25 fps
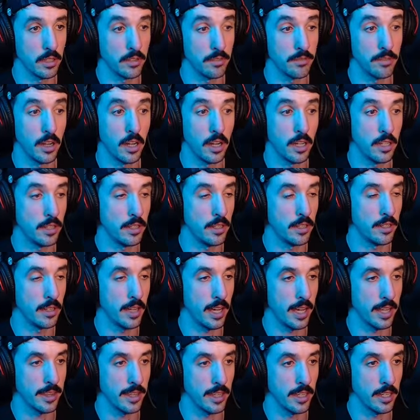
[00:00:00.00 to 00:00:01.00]
fun,
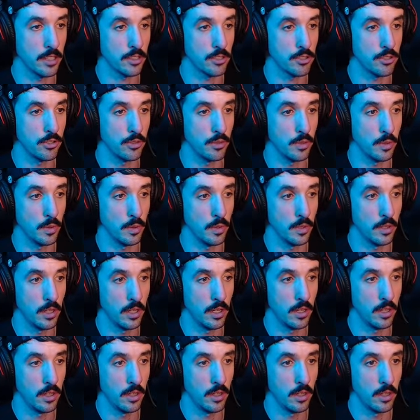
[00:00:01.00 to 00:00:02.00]
I think, to
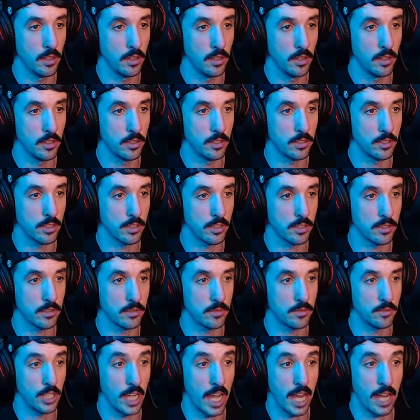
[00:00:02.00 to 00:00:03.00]
just
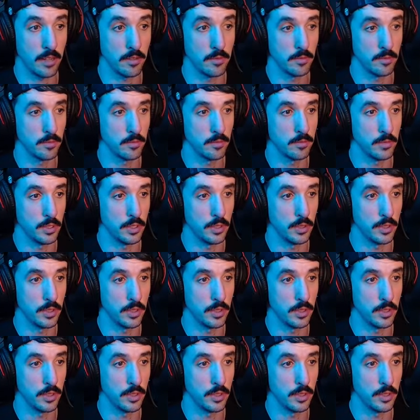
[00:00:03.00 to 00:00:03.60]
chat with you